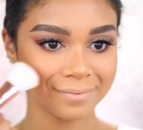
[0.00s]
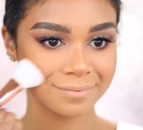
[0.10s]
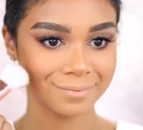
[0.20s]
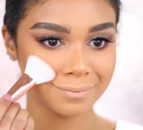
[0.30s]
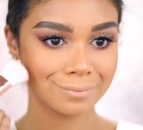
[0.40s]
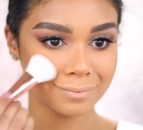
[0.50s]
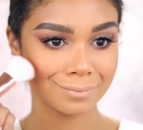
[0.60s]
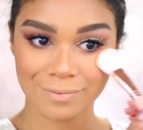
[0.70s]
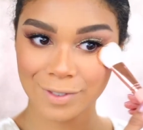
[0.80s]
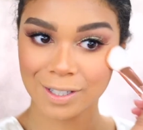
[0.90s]
it all over my
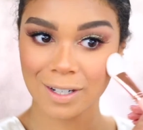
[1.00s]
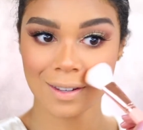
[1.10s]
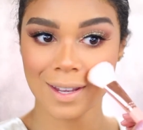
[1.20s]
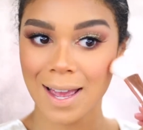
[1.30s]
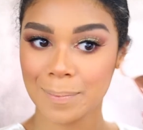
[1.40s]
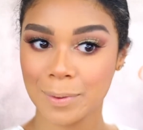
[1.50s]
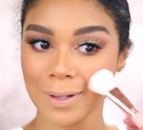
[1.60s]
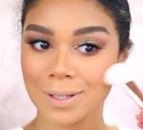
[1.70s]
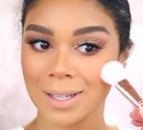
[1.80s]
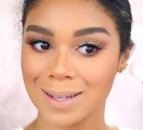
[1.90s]
cheeks, just on the
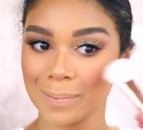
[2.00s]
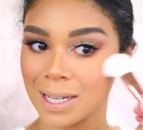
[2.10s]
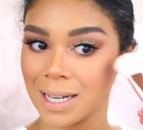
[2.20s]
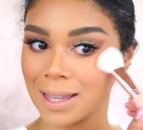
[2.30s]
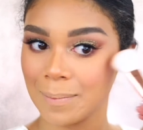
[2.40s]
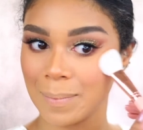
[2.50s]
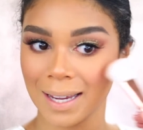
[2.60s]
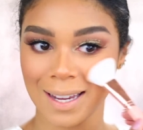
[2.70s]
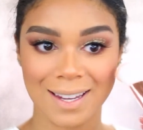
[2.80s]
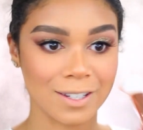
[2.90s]
apples, and then blending that
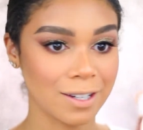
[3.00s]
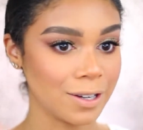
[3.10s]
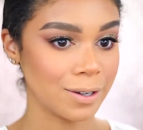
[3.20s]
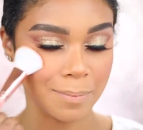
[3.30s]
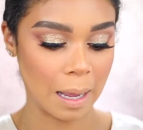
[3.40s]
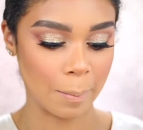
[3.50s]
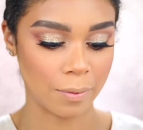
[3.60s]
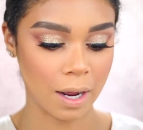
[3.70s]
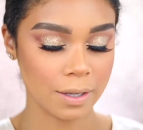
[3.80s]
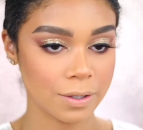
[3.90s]
back into my
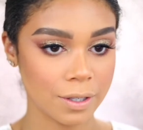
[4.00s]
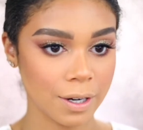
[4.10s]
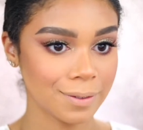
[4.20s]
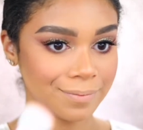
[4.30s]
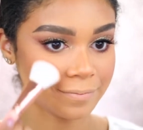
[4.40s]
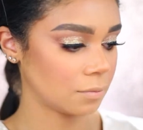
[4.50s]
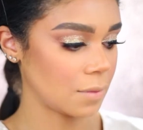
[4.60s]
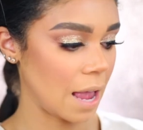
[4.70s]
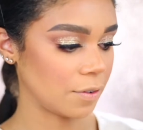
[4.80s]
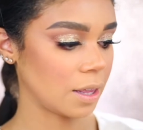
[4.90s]
bronzer.
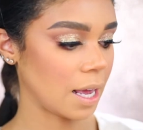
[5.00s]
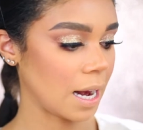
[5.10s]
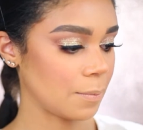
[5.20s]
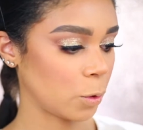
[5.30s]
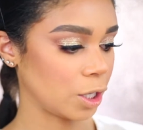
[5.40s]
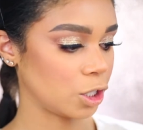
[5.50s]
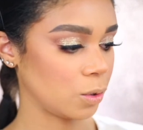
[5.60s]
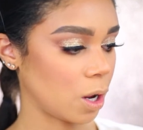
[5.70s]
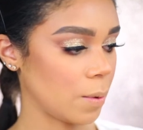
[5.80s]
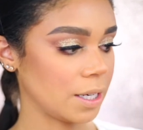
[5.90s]
After that, I'm going to
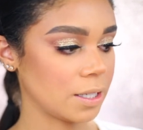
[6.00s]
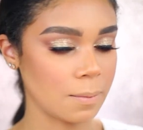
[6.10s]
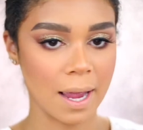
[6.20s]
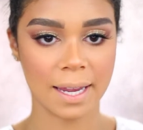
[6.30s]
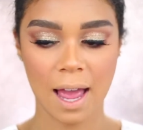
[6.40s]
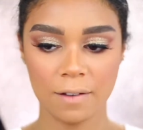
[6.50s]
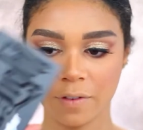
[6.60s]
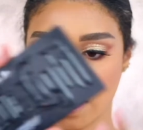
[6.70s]
go into my Kat